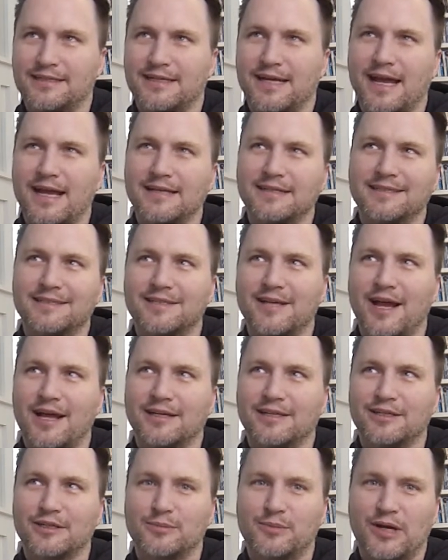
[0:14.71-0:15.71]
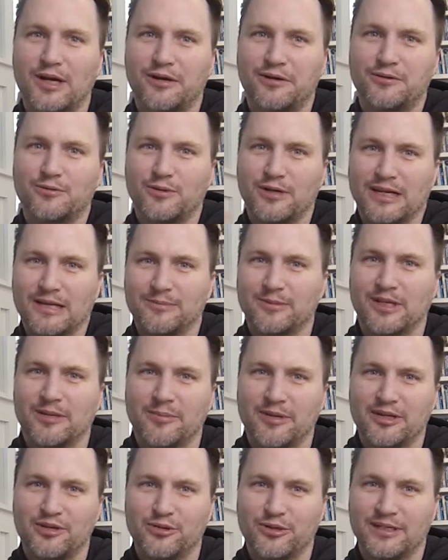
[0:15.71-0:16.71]
kind of talking about what I'm going to
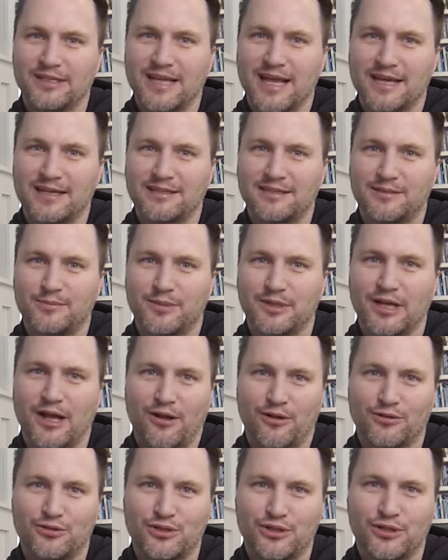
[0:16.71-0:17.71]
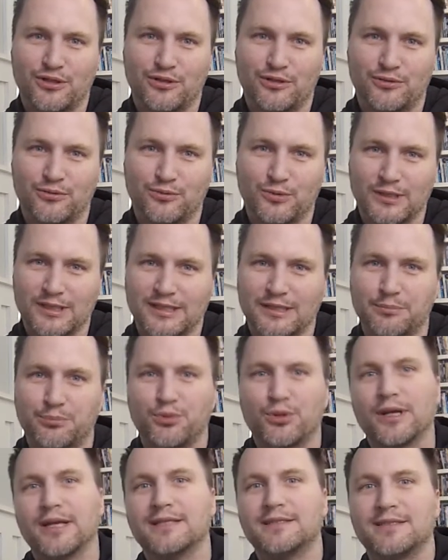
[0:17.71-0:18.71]
be doing next, but also really
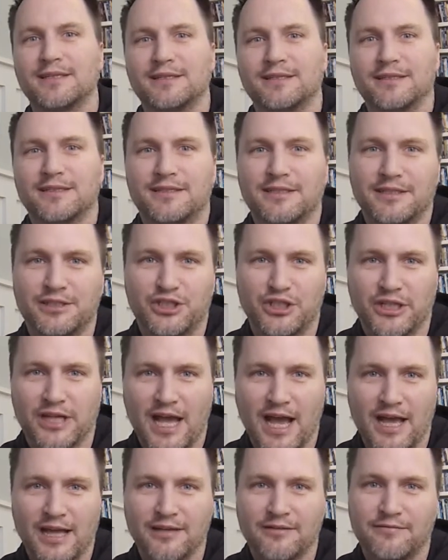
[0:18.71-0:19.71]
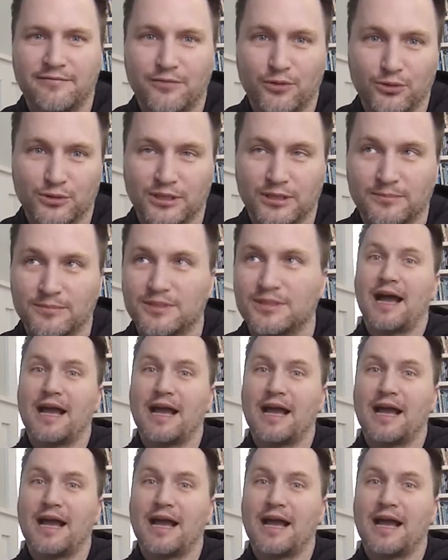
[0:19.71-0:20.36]
praising the DJI forums.